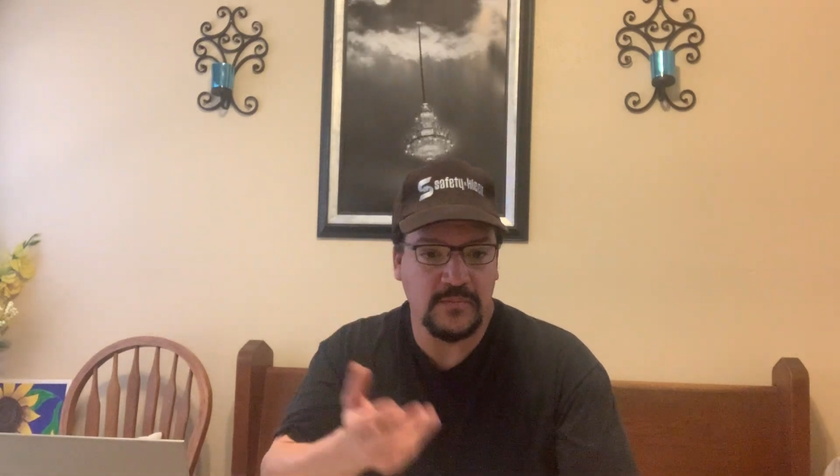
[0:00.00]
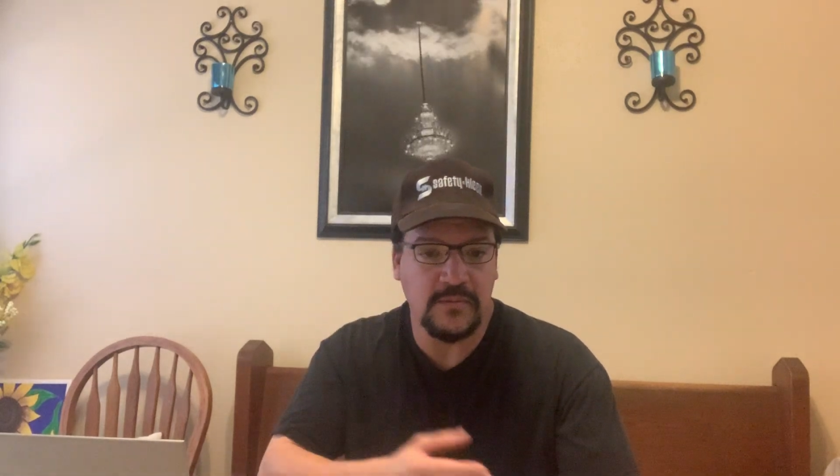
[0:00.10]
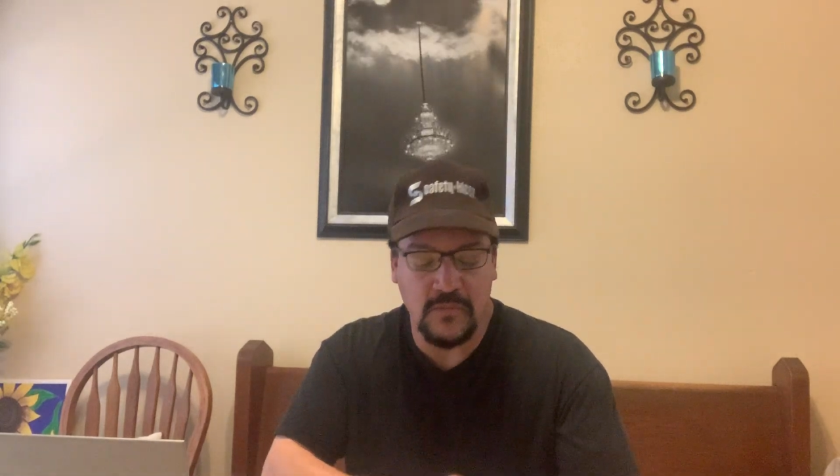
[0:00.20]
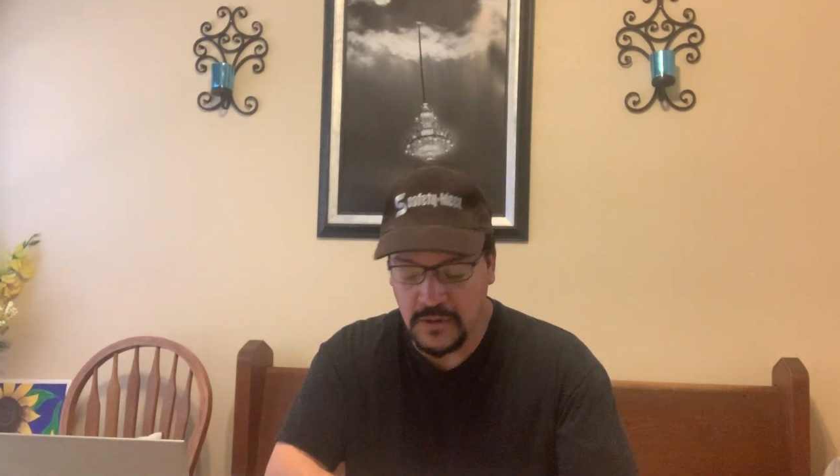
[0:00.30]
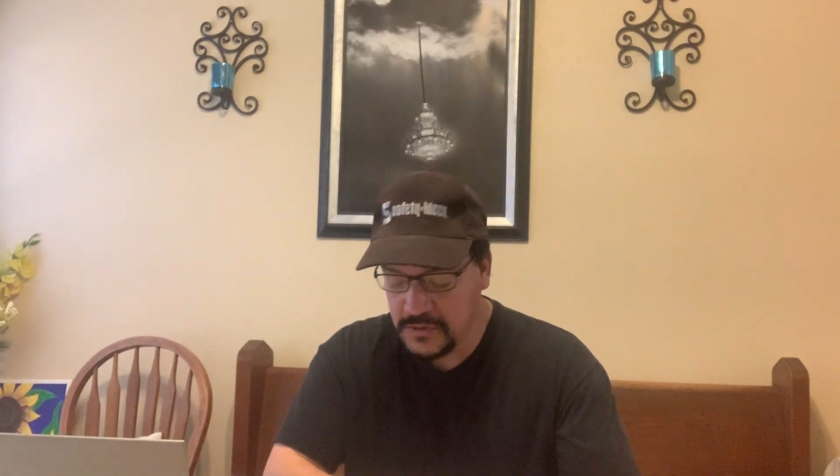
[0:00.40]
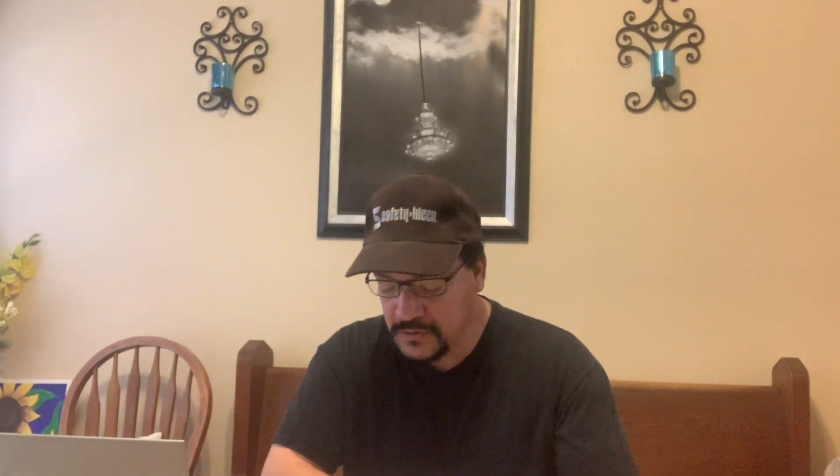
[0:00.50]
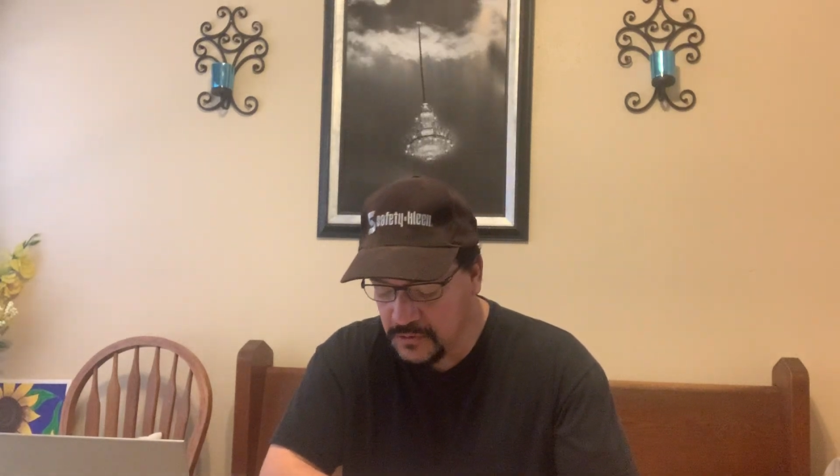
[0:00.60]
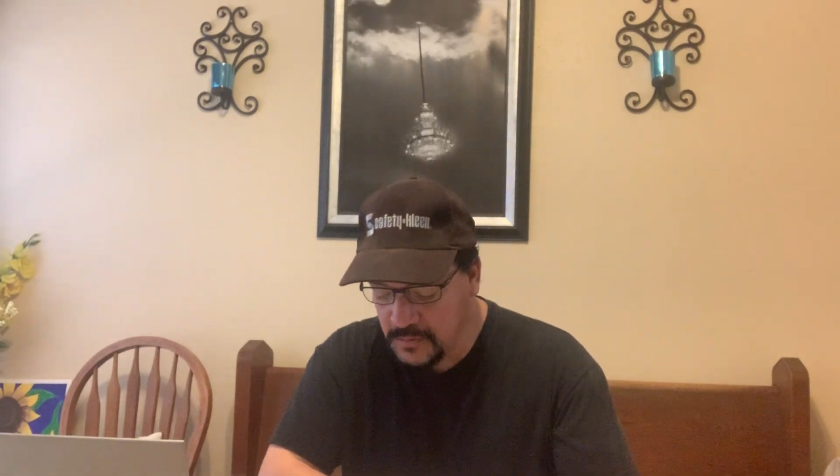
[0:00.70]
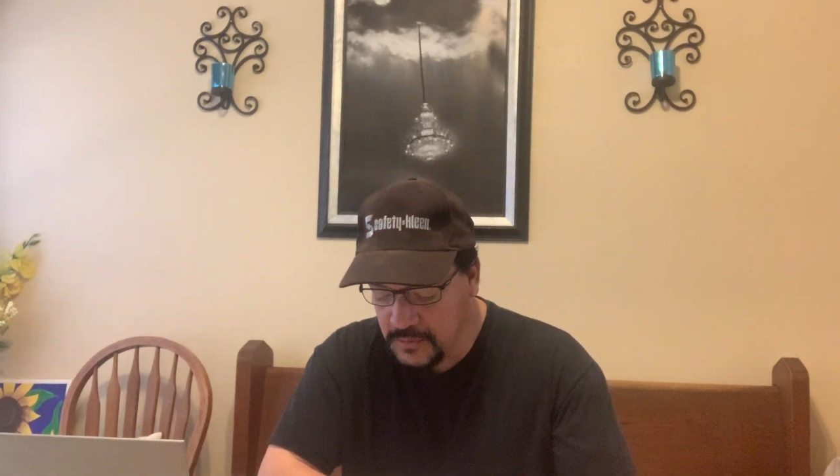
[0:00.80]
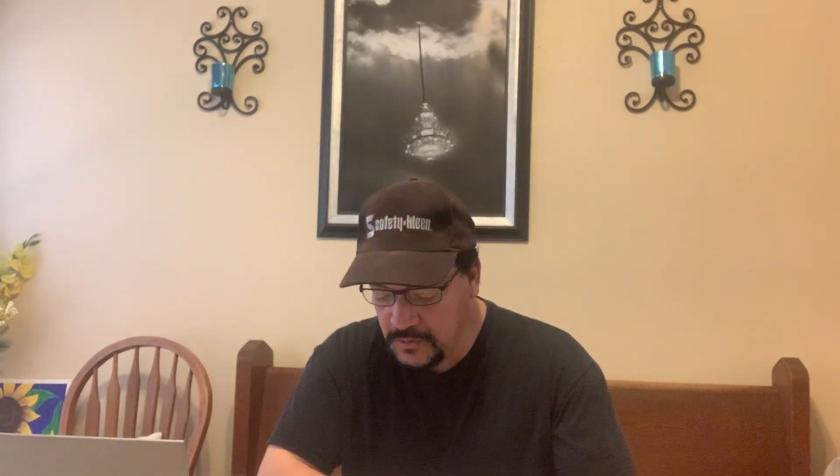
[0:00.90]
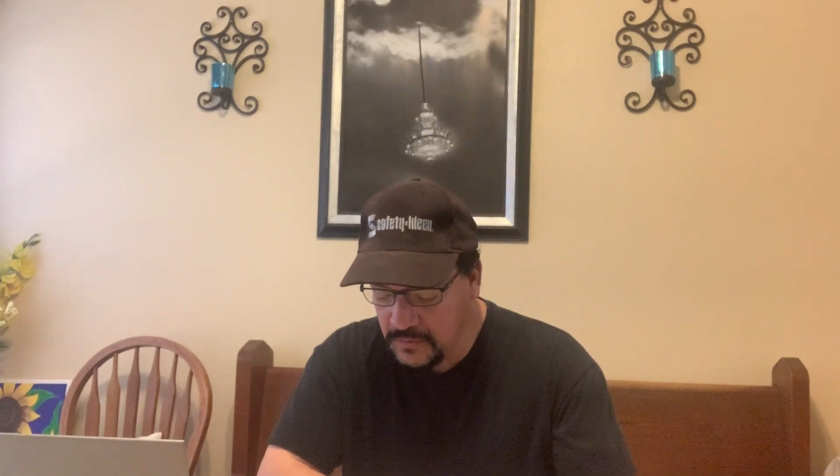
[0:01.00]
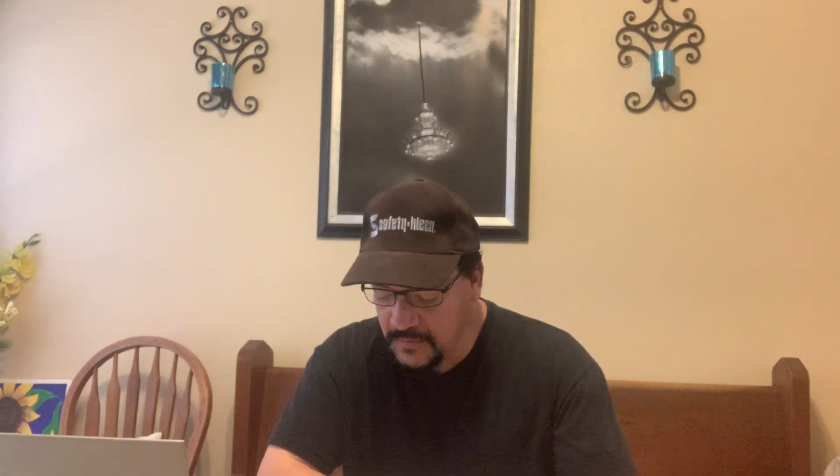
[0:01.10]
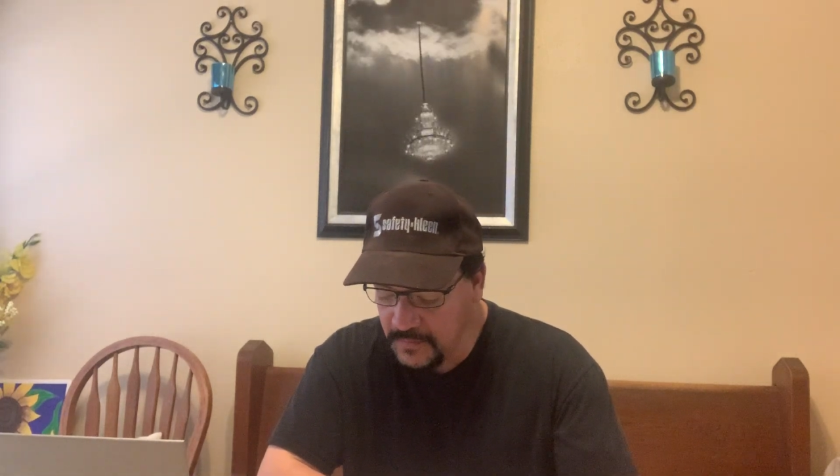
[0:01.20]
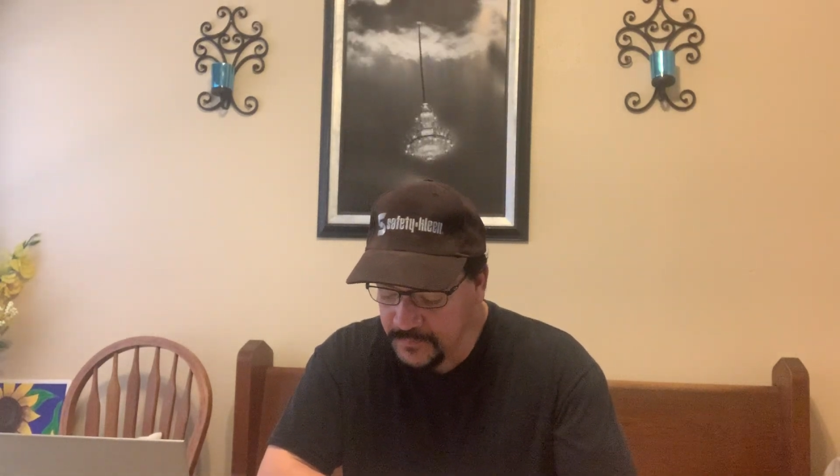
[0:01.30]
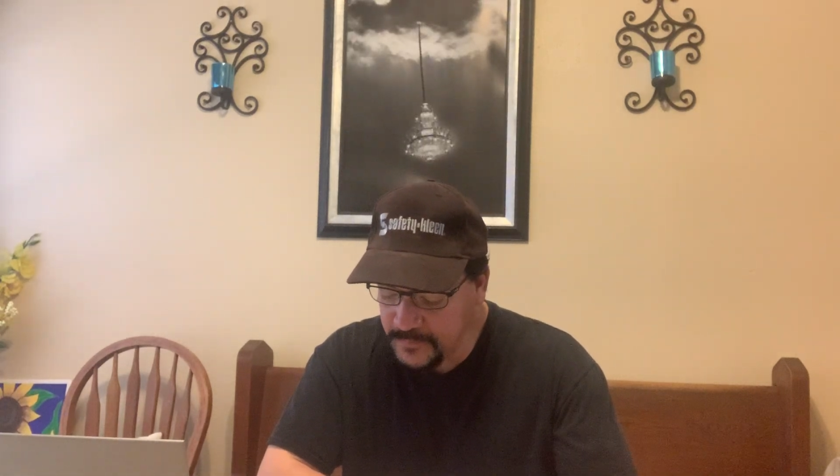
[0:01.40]
bit more durable
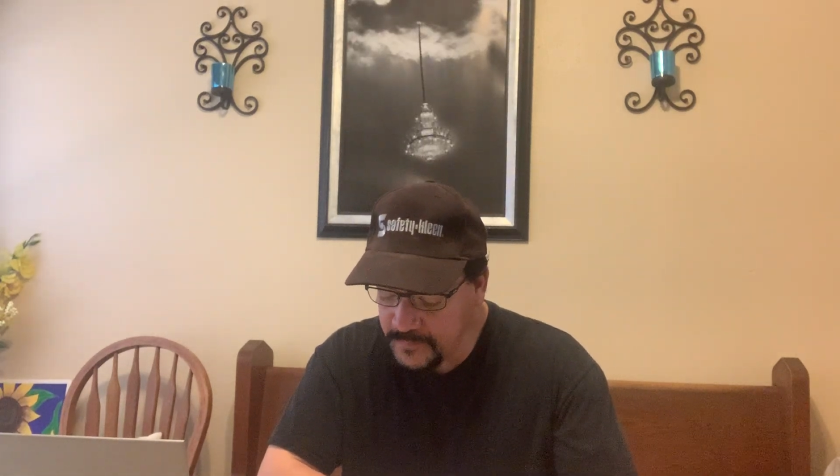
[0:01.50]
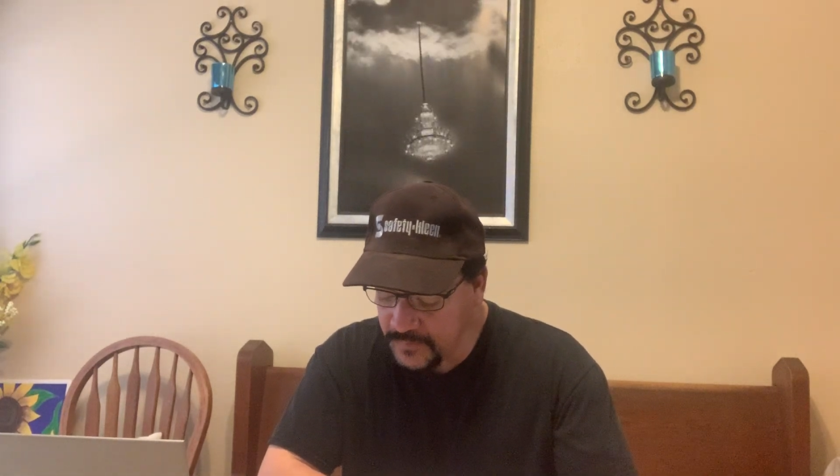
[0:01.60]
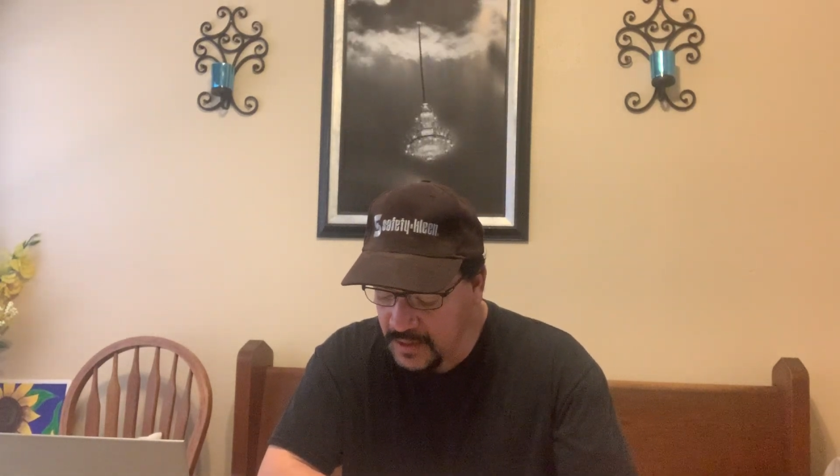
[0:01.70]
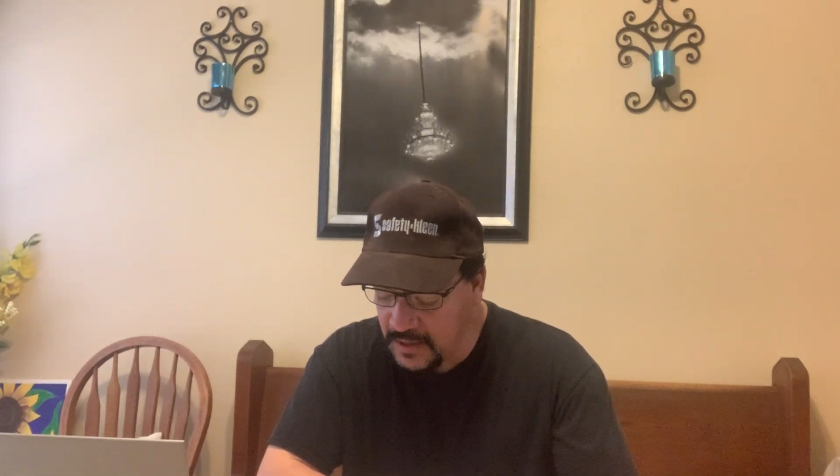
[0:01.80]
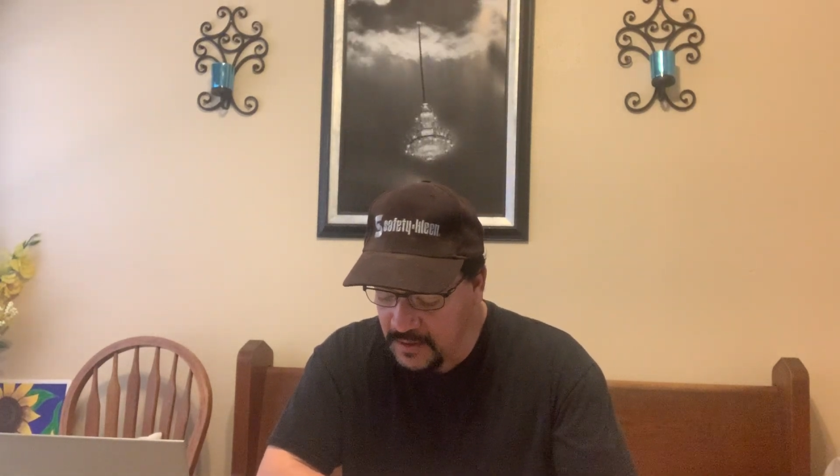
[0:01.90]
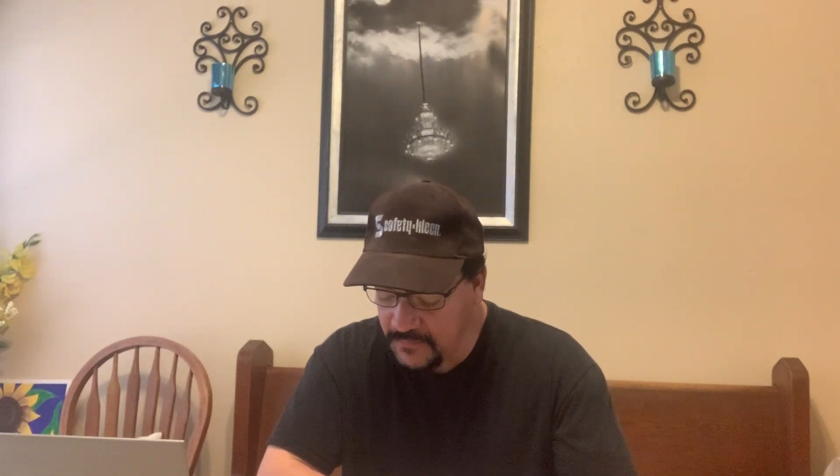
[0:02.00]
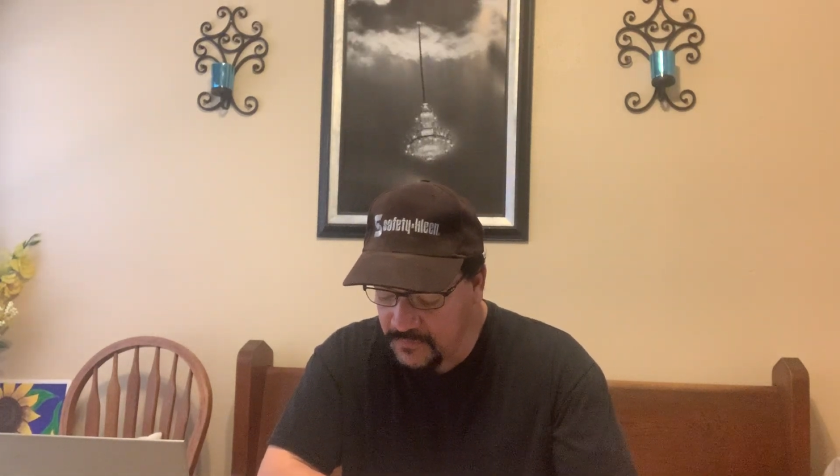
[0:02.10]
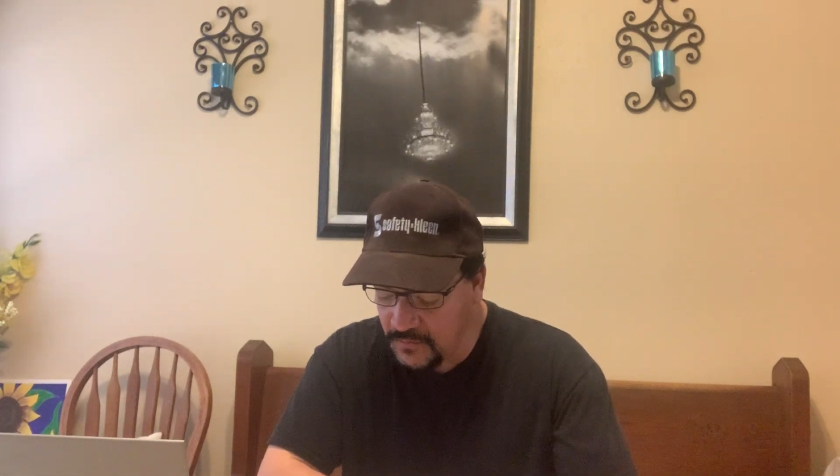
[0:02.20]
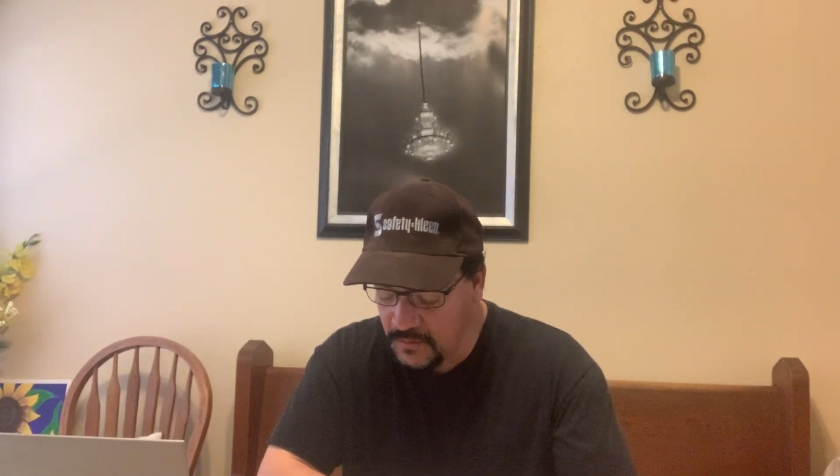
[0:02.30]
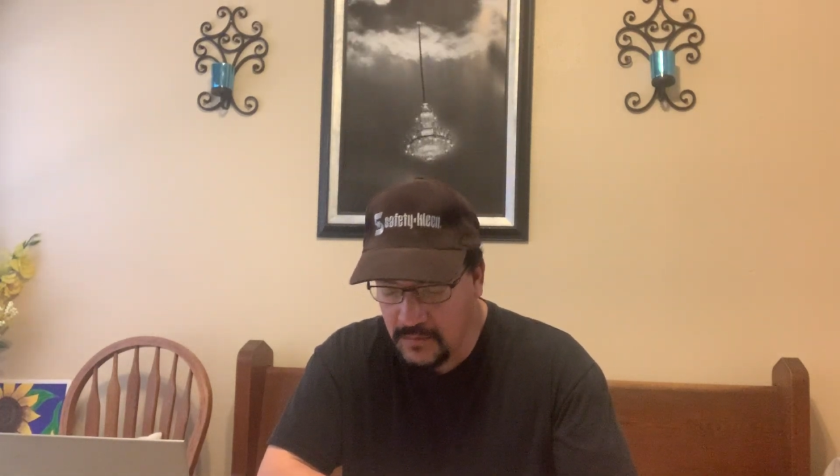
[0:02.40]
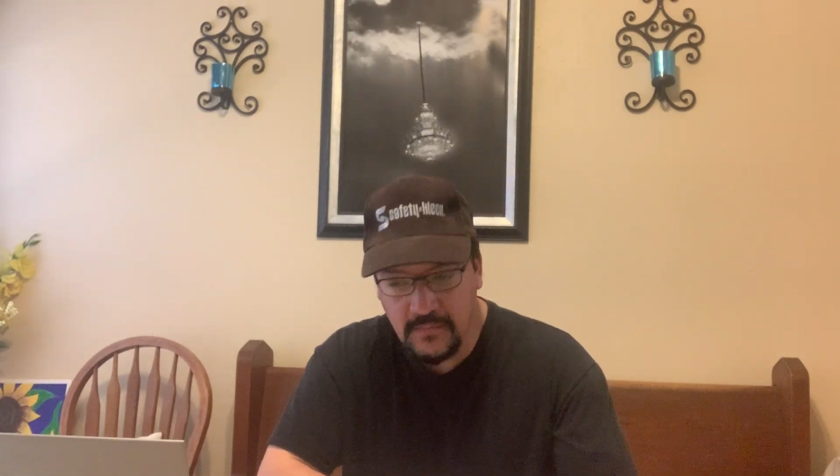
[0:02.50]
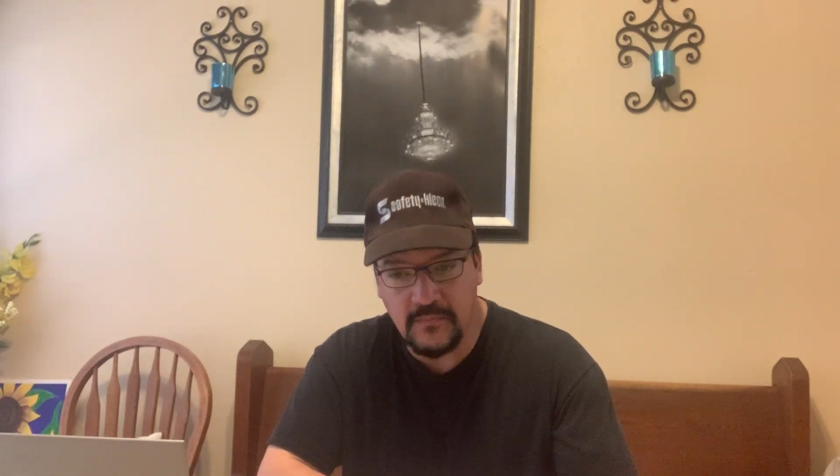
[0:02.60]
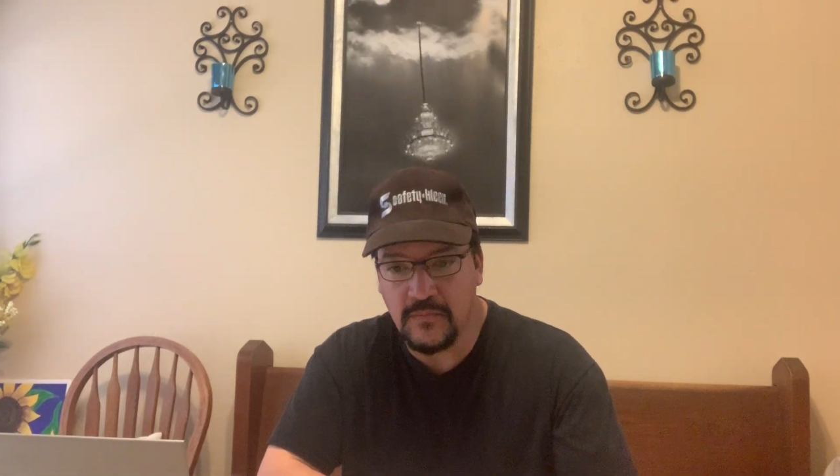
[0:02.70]
for